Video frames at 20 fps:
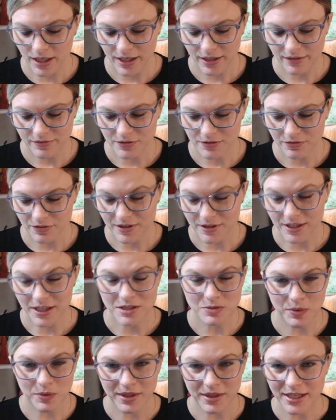of different
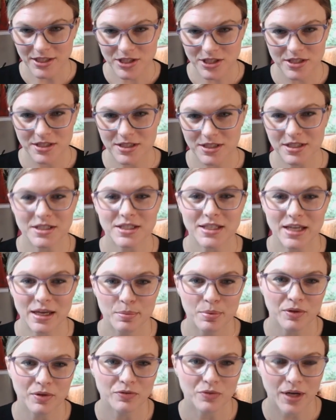things, but that's just an
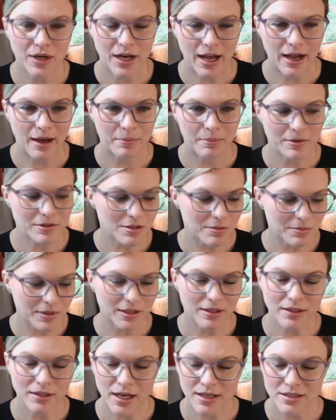example of what happened to me in
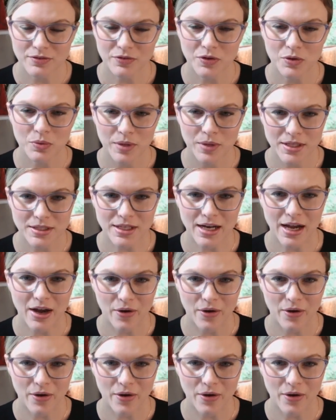the last few weeks and how